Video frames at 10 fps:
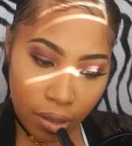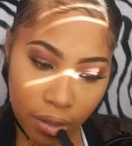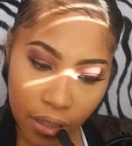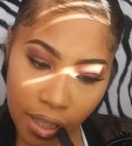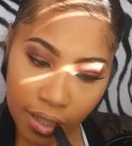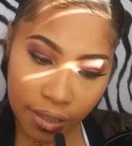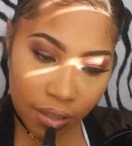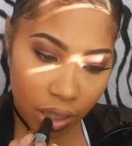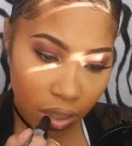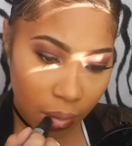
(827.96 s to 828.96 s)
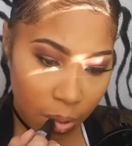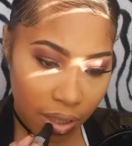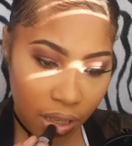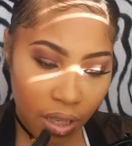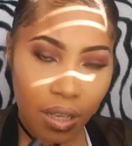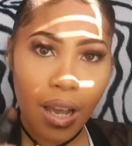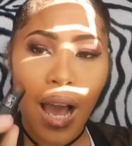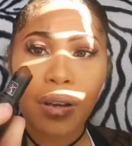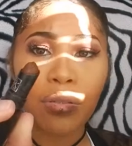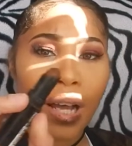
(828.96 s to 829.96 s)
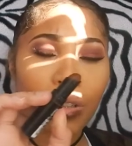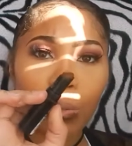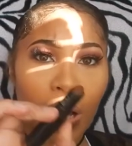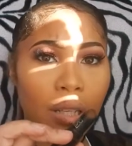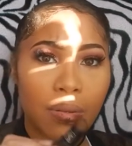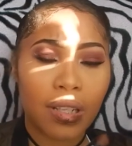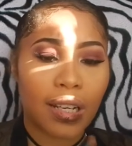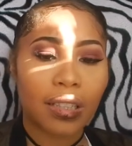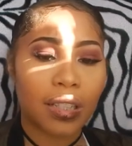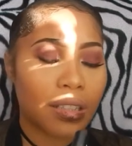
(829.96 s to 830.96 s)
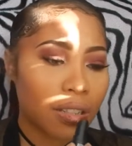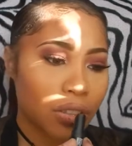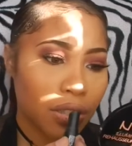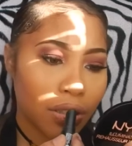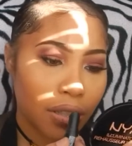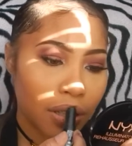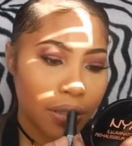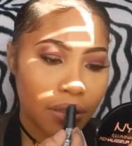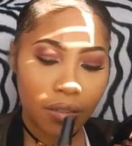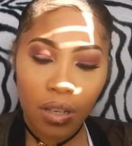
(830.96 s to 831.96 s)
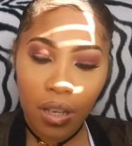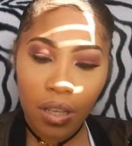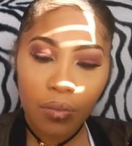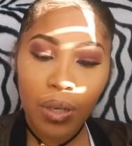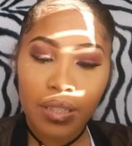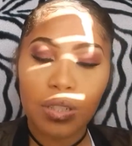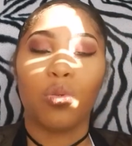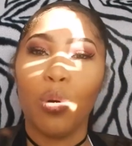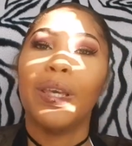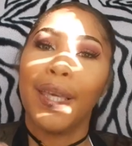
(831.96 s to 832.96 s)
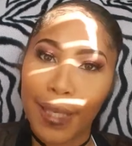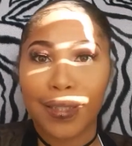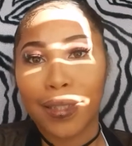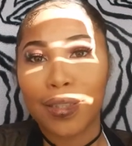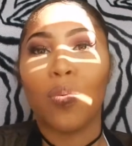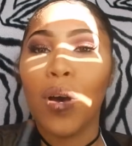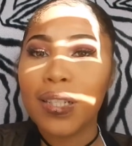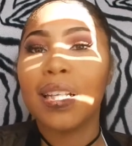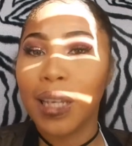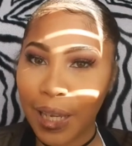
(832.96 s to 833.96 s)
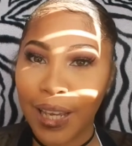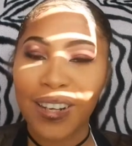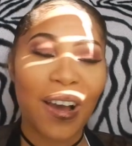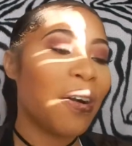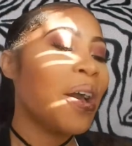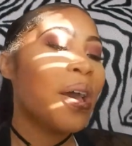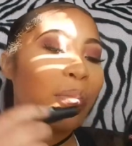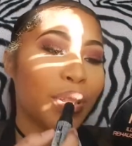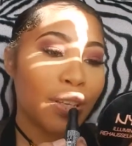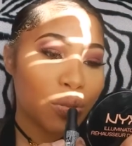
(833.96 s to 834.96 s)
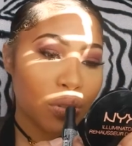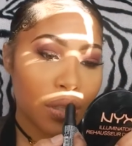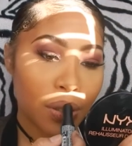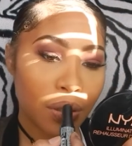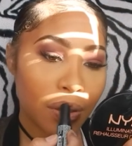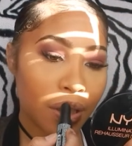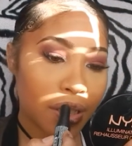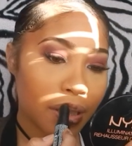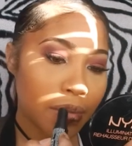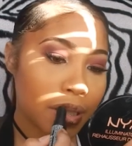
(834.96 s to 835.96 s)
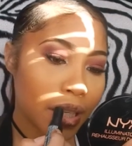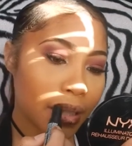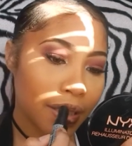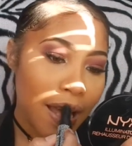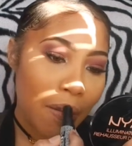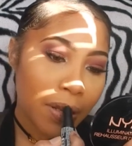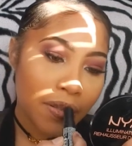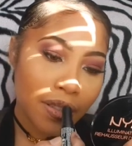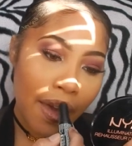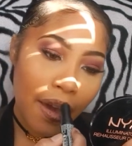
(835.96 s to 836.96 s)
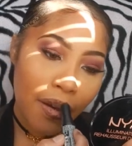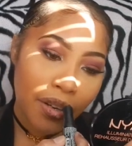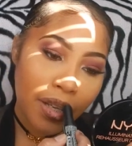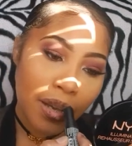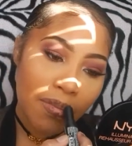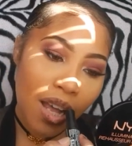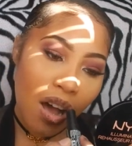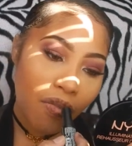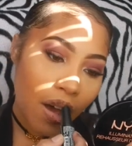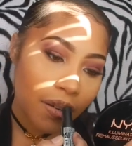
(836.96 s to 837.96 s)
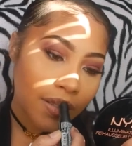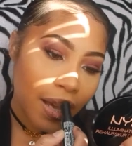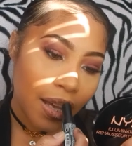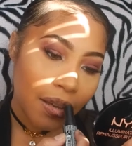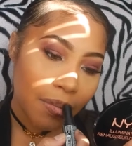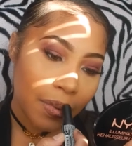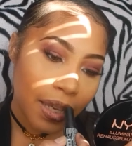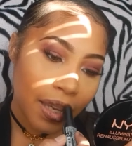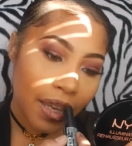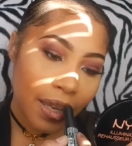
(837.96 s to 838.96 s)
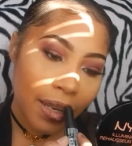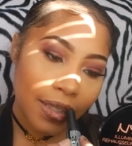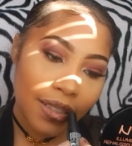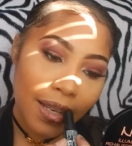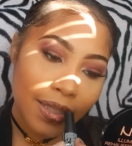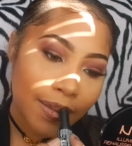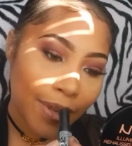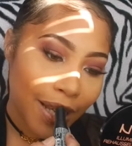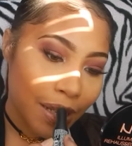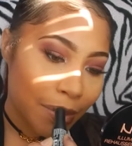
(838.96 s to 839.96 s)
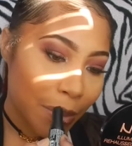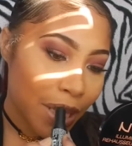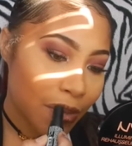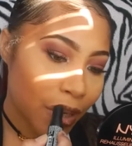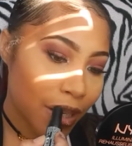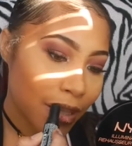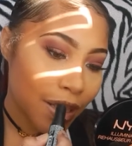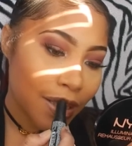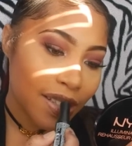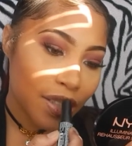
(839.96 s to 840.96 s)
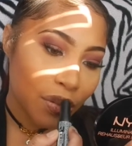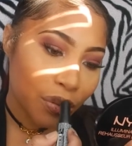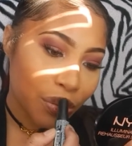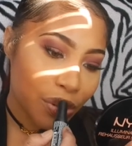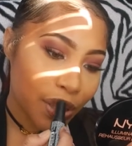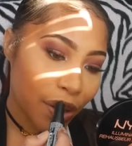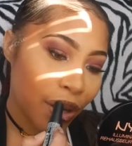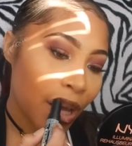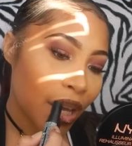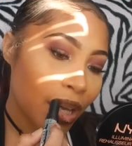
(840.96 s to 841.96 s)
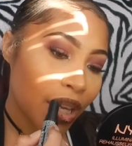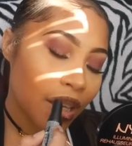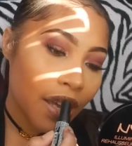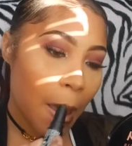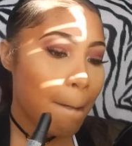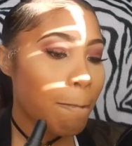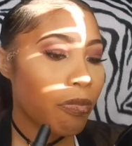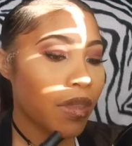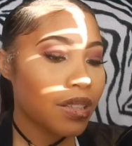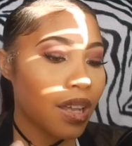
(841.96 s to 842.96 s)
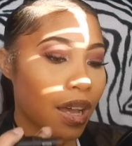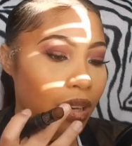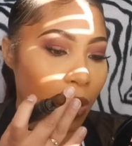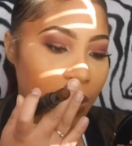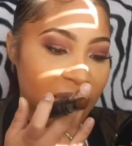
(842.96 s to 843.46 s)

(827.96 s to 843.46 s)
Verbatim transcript: This lipstick, I do not treat my lipsticks like this. It's just this. What is this? Ruby Kisses. Once again, no. But this one, this lipstick, the top don't stay on. It comes off all the time. And it's not just mine. My best friend does it too. So that's how I know it's